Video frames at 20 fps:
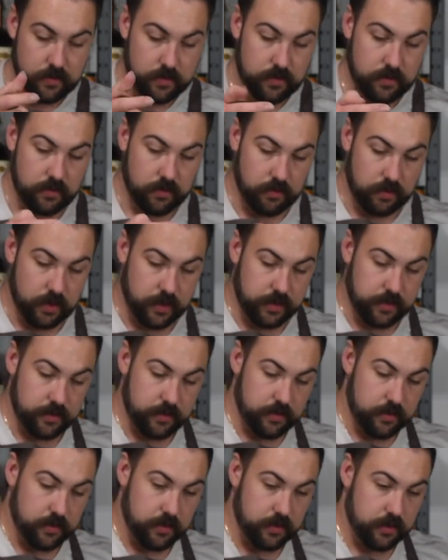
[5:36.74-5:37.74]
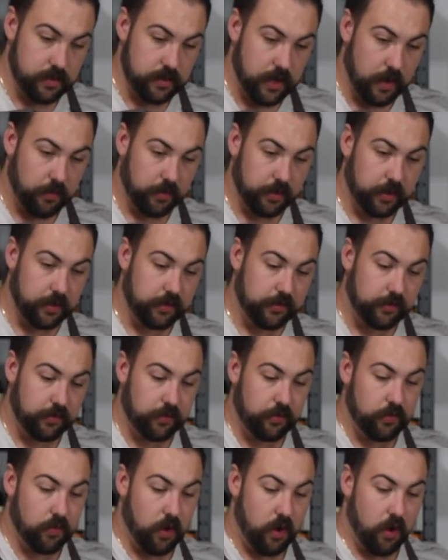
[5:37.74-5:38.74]
Alright, now we're going to
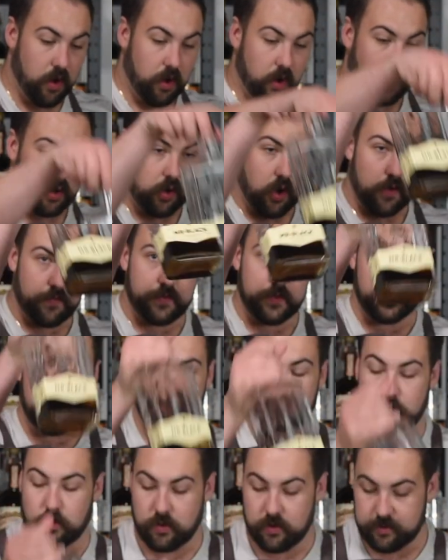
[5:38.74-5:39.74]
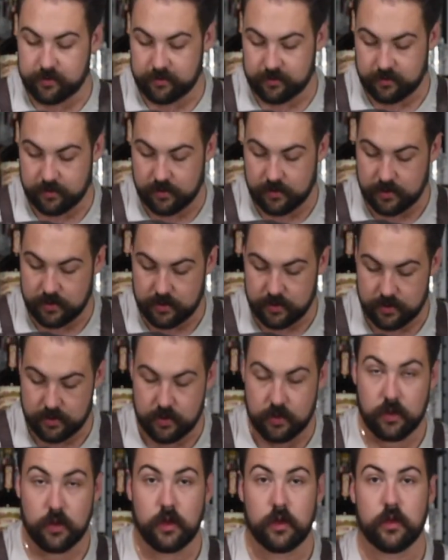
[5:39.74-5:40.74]
do our coffee liqueurs.
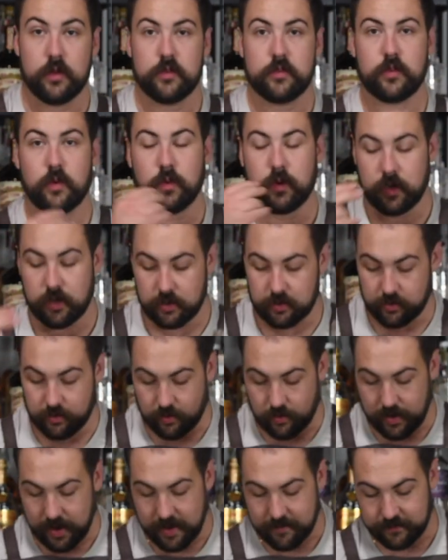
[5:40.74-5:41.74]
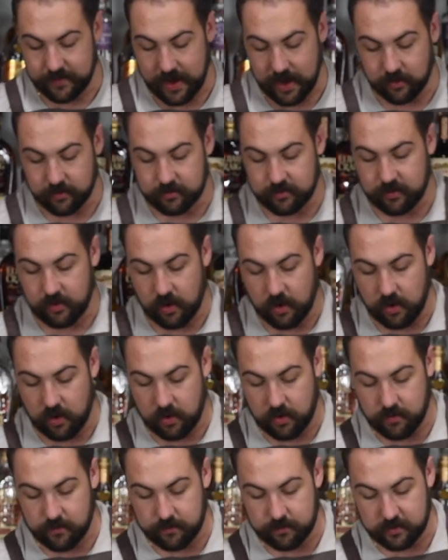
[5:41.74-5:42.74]
So we're going to do half an ounce
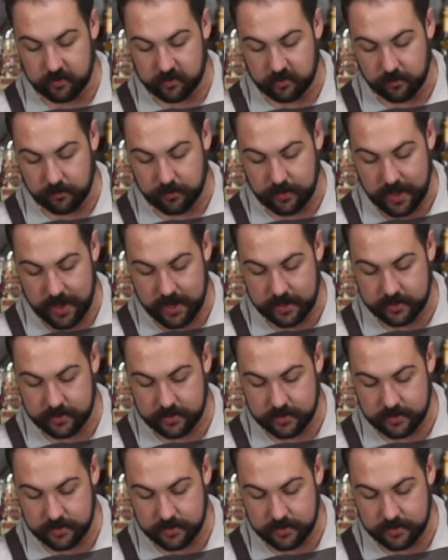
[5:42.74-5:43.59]
of Mr. Black.